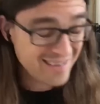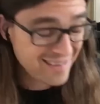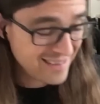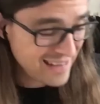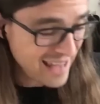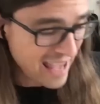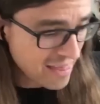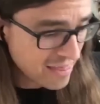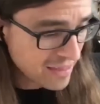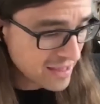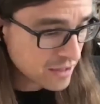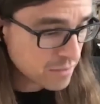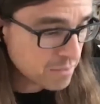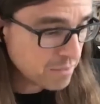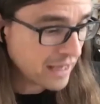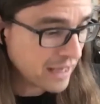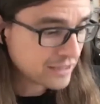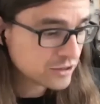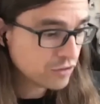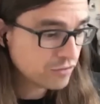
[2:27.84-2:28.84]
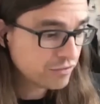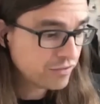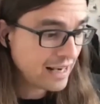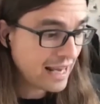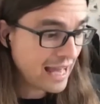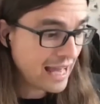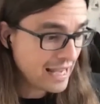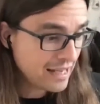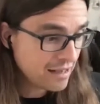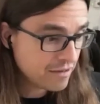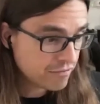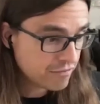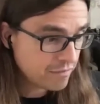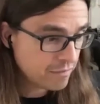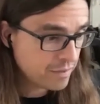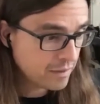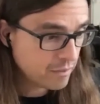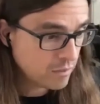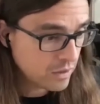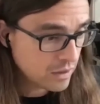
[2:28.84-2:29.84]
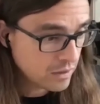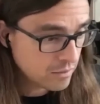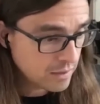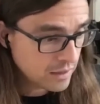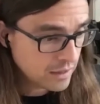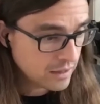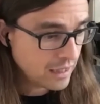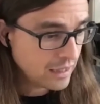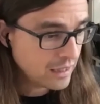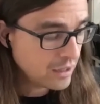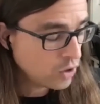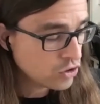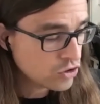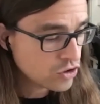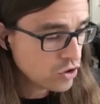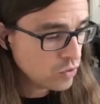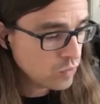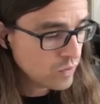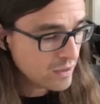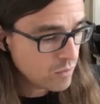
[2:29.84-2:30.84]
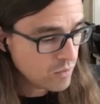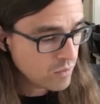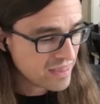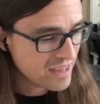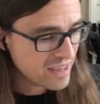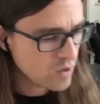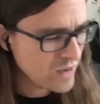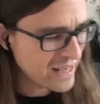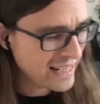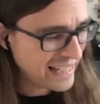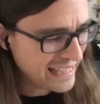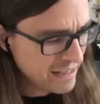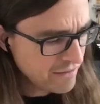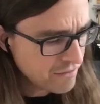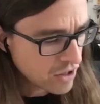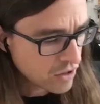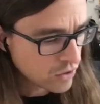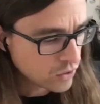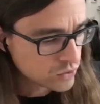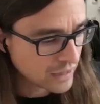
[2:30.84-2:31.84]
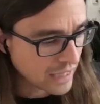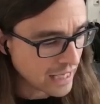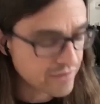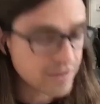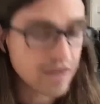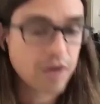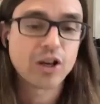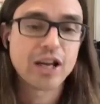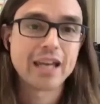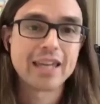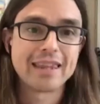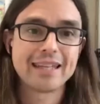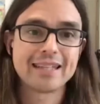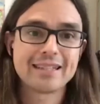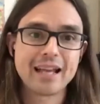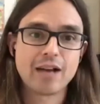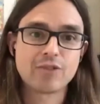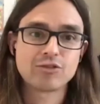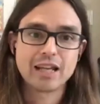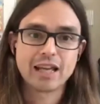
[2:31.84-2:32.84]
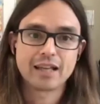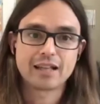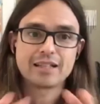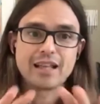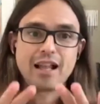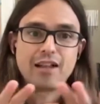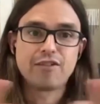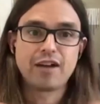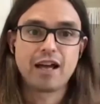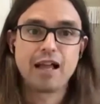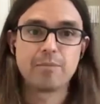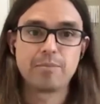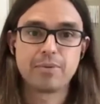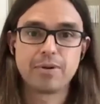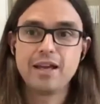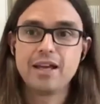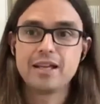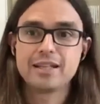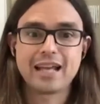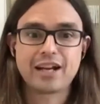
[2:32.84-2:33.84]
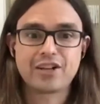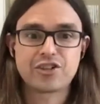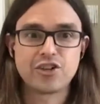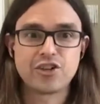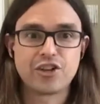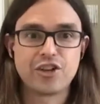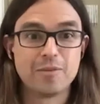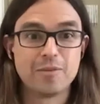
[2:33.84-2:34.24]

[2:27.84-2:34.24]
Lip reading: death is part of life. But and also we think we live our own lives. Okay, this sounds like self-help section